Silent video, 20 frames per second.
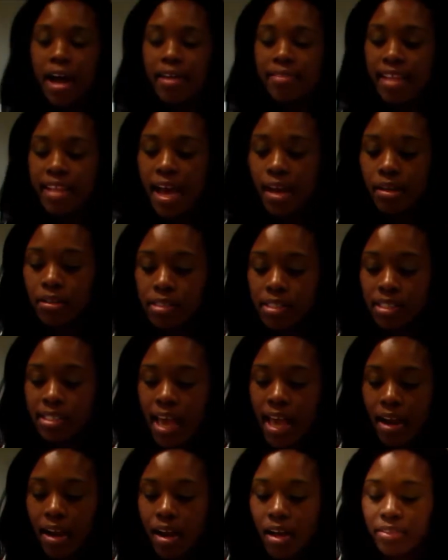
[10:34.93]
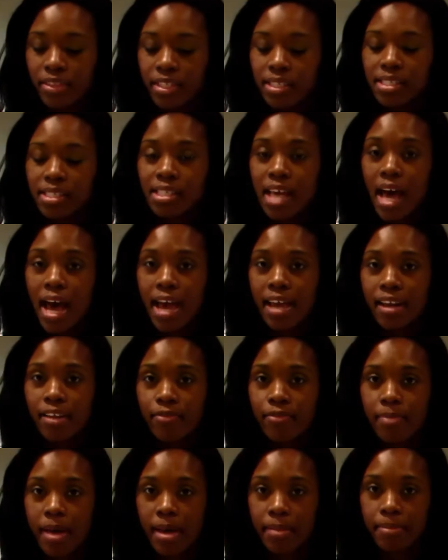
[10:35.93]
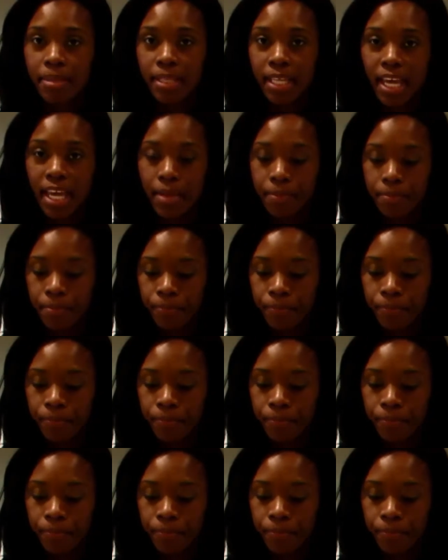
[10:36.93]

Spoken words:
and that'll set on the side of my plate.